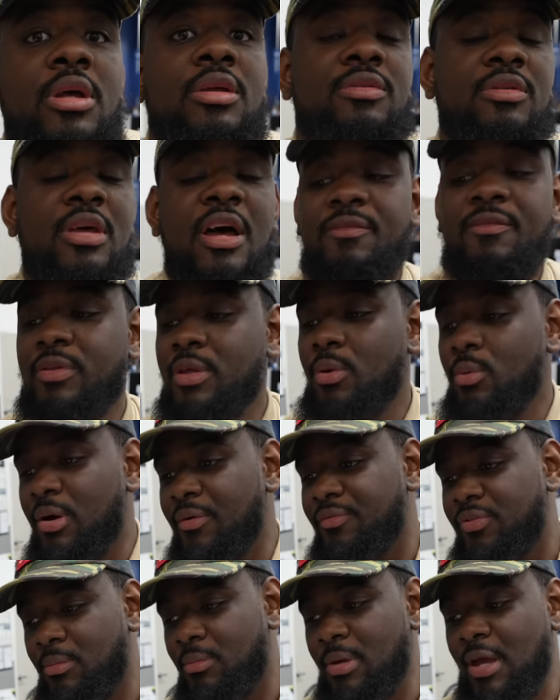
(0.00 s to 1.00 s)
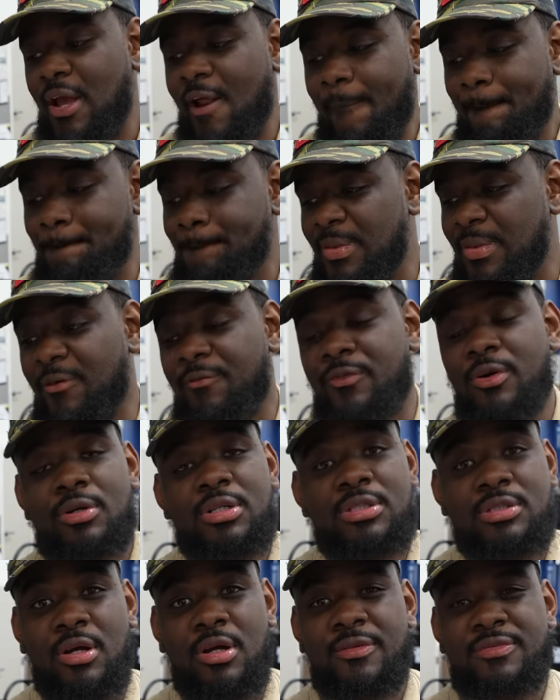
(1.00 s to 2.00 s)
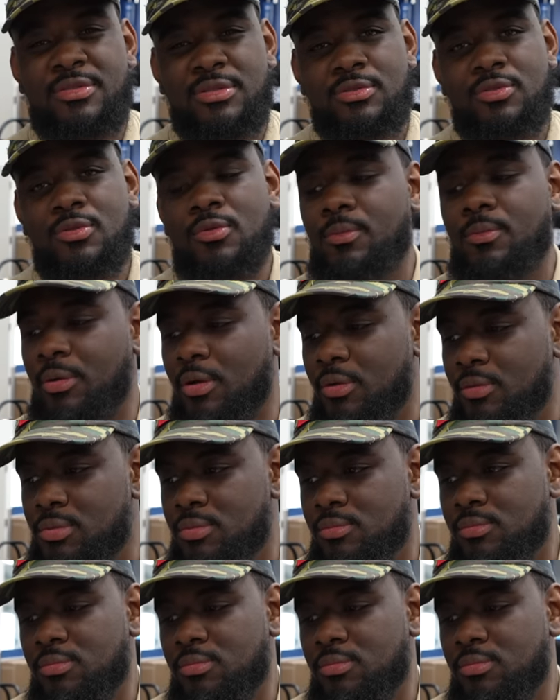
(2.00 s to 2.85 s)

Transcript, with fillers: It's definitely worth it, man. And Phil deserves it too, bro.